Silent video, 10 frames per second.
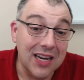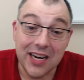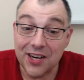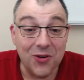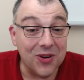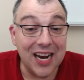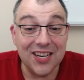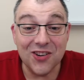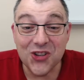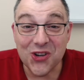In
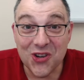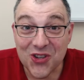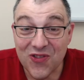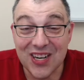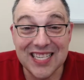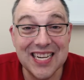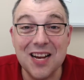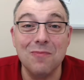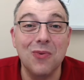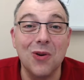United Church, for
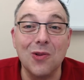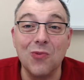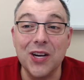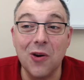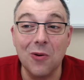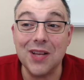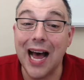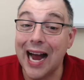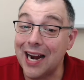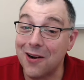example, we don't
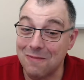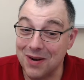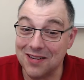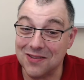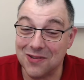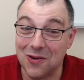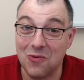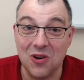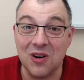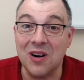hire minister.
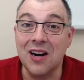We're